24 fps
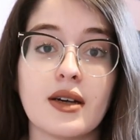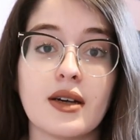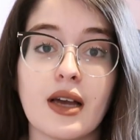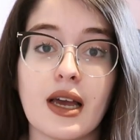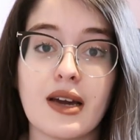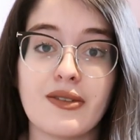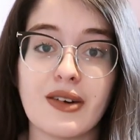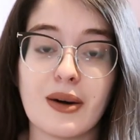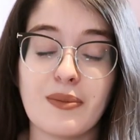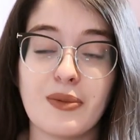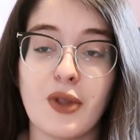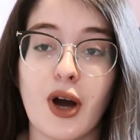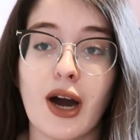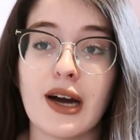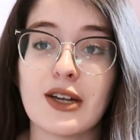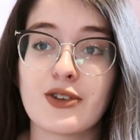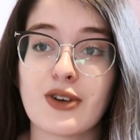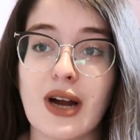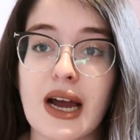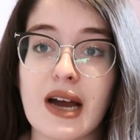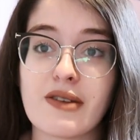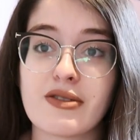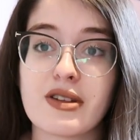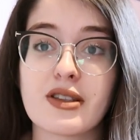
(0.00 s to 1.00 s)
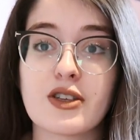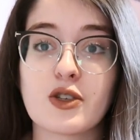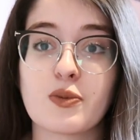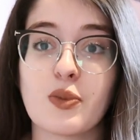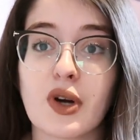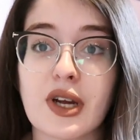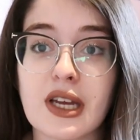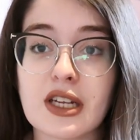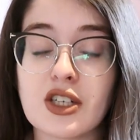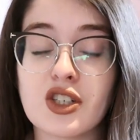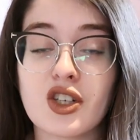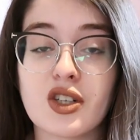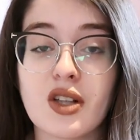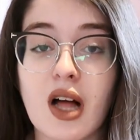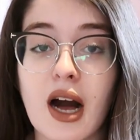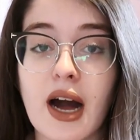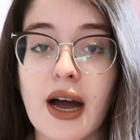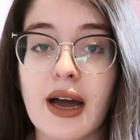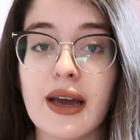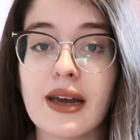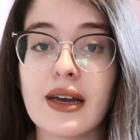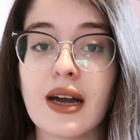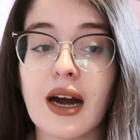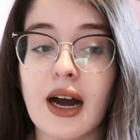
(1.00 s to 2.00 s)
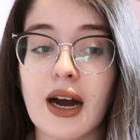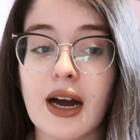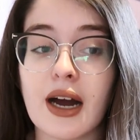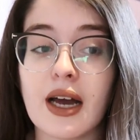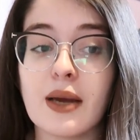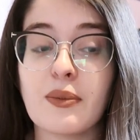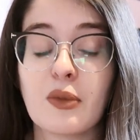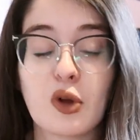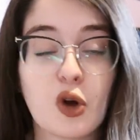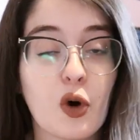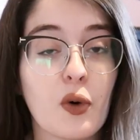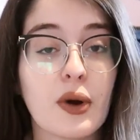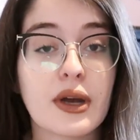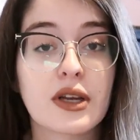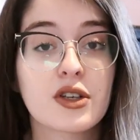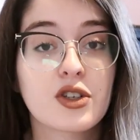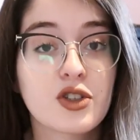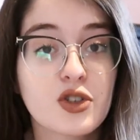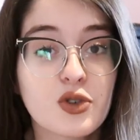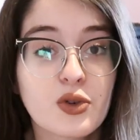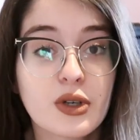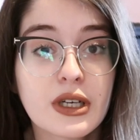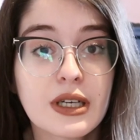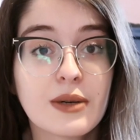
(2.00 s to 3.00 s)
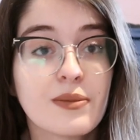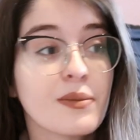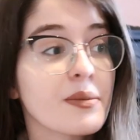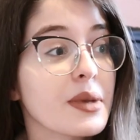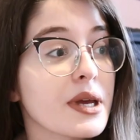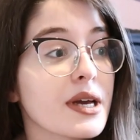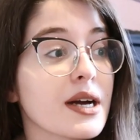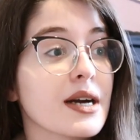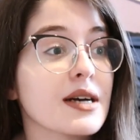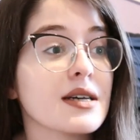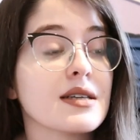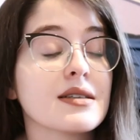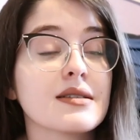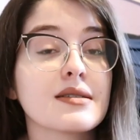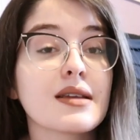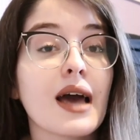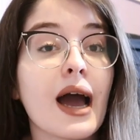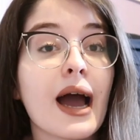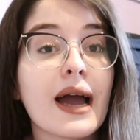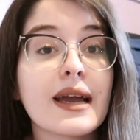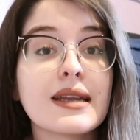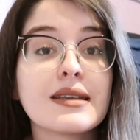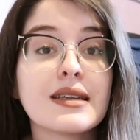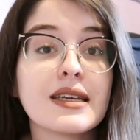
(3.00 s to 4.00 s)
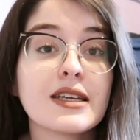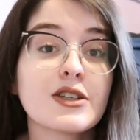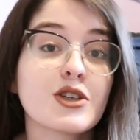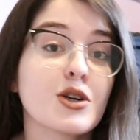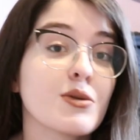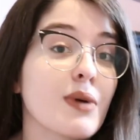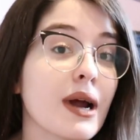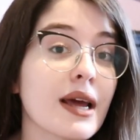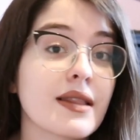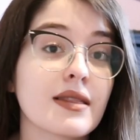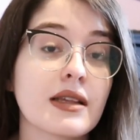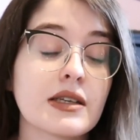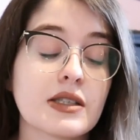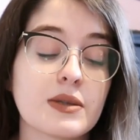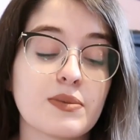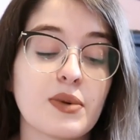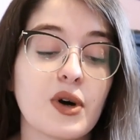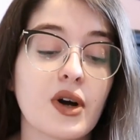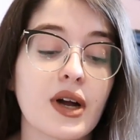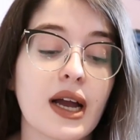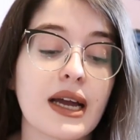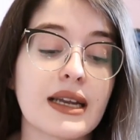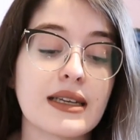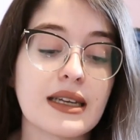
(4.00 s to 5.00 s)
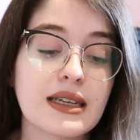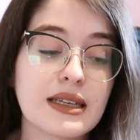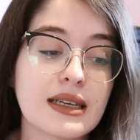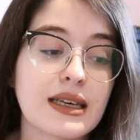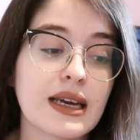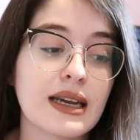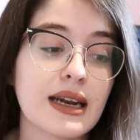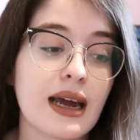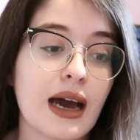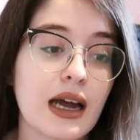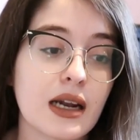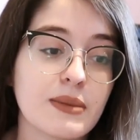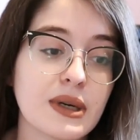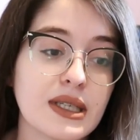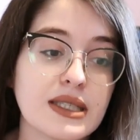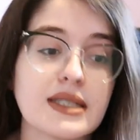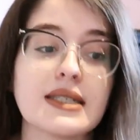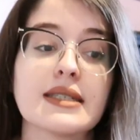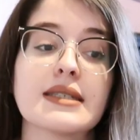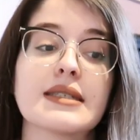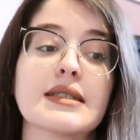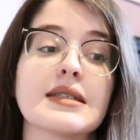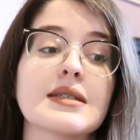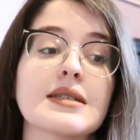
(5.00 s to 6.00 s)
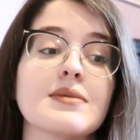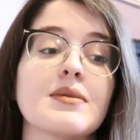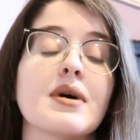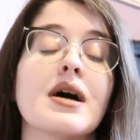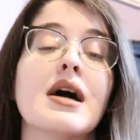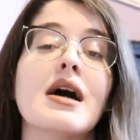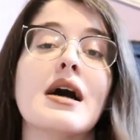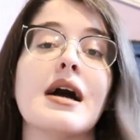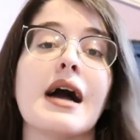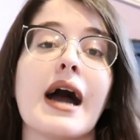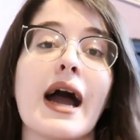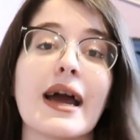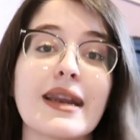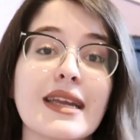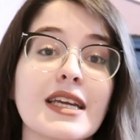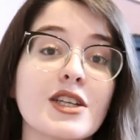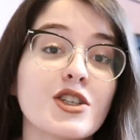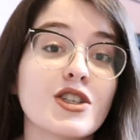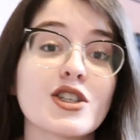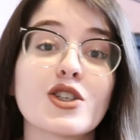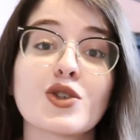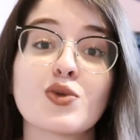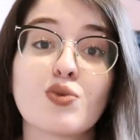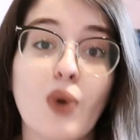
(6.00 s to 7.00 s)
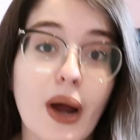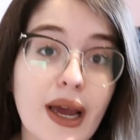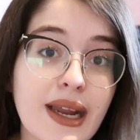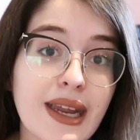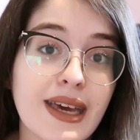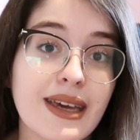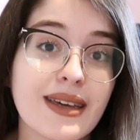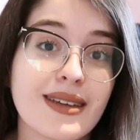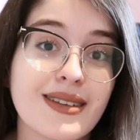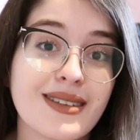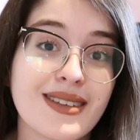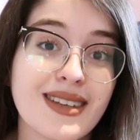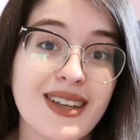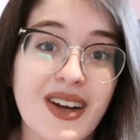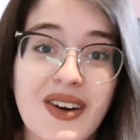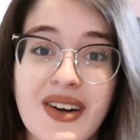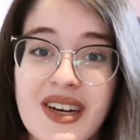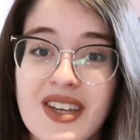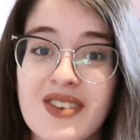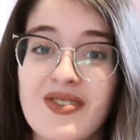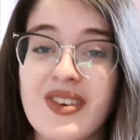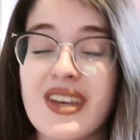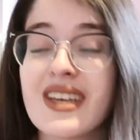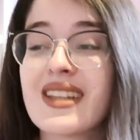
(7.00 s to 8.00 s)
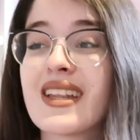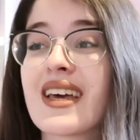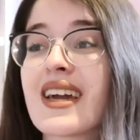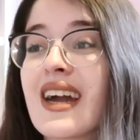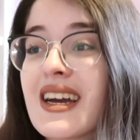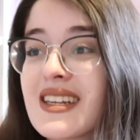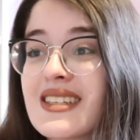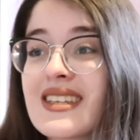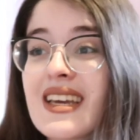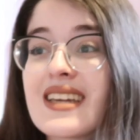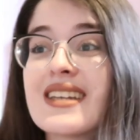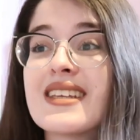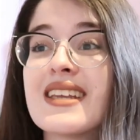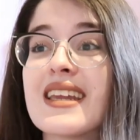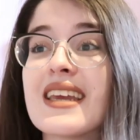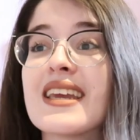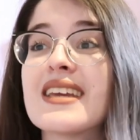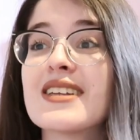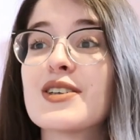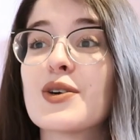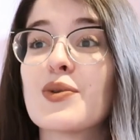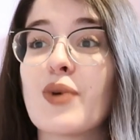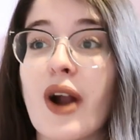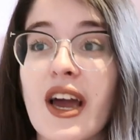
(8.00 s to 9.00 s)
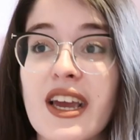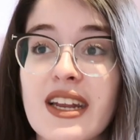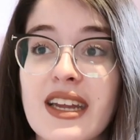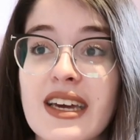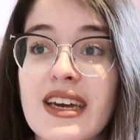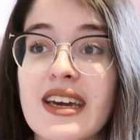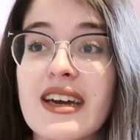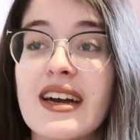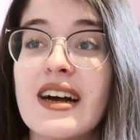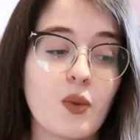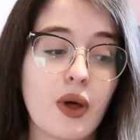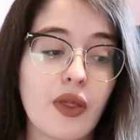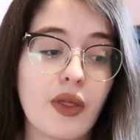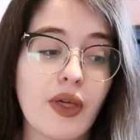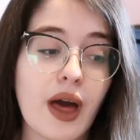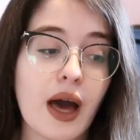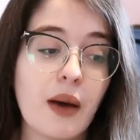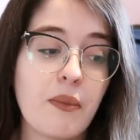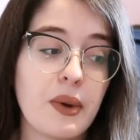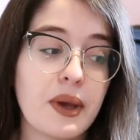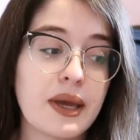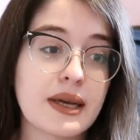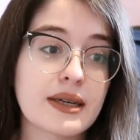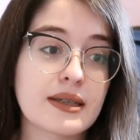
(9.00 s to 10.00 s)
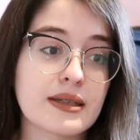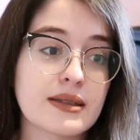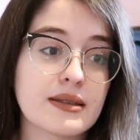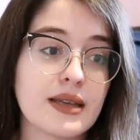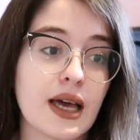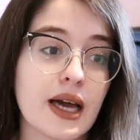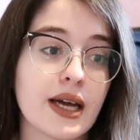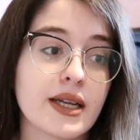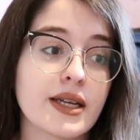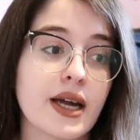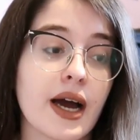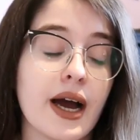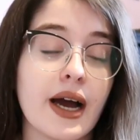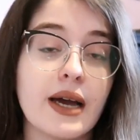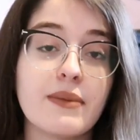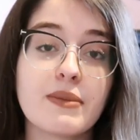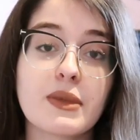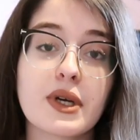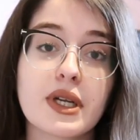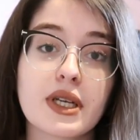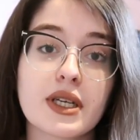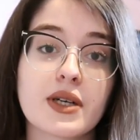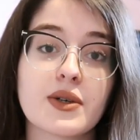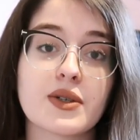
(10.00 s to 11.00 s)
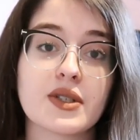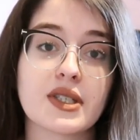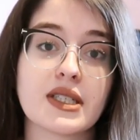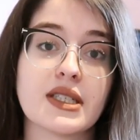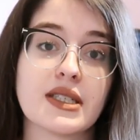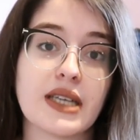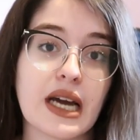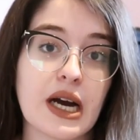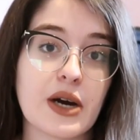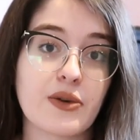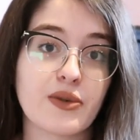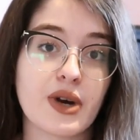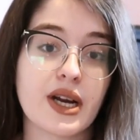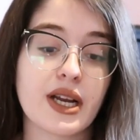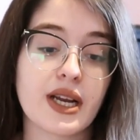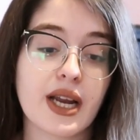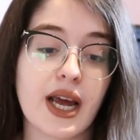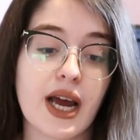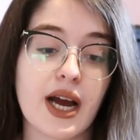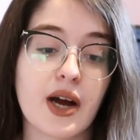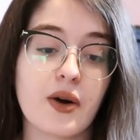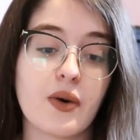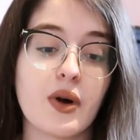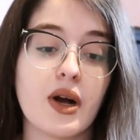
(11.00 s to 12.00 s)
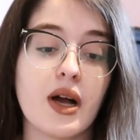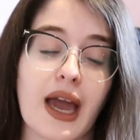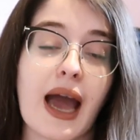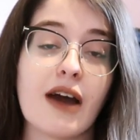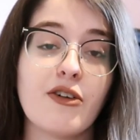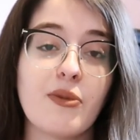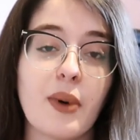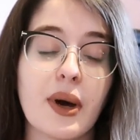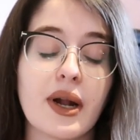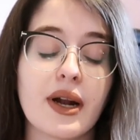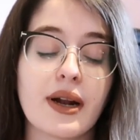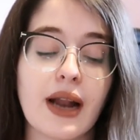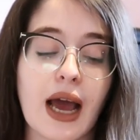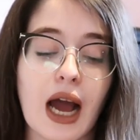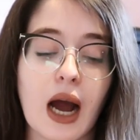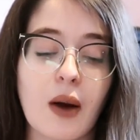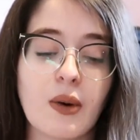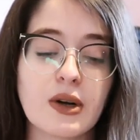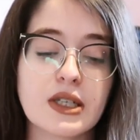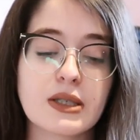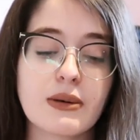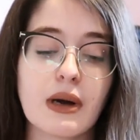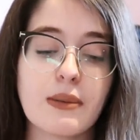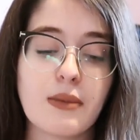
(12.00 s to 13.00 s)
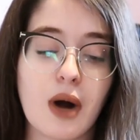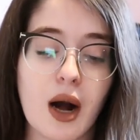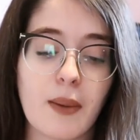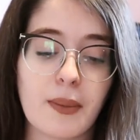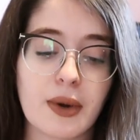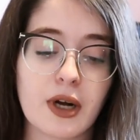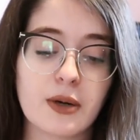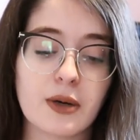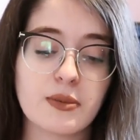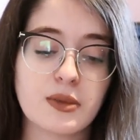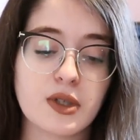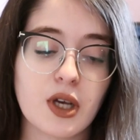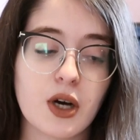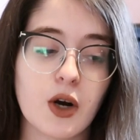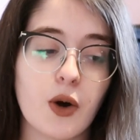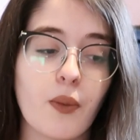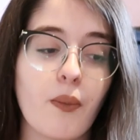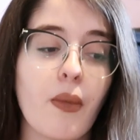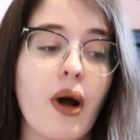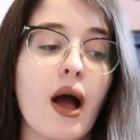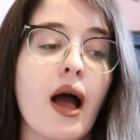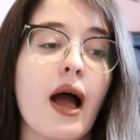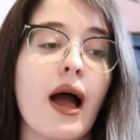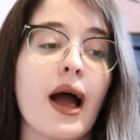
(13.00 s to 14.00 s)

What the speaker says: If I'm not drafting this book in July, I'm going to scream because I need to write this book. I need to get it out of my system. I need to just write it. You know what I mean? Like I need to write it. With that being said, I'm gonna go sit down right now. I have about an hour till my mom comes home.